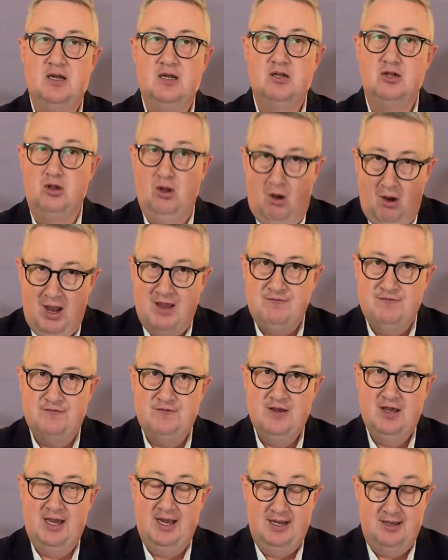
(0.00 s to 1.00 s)
life
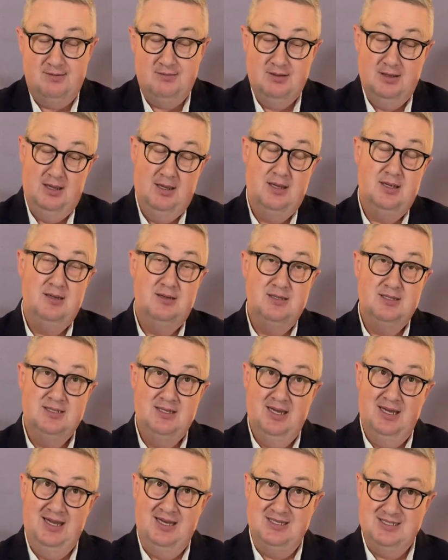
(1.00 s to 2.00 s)
and,
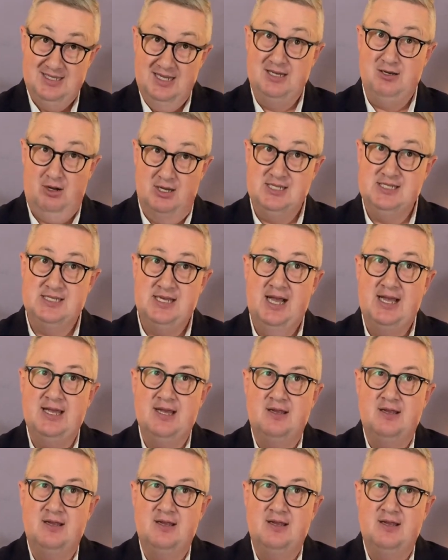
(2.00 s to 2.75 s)
indeed I say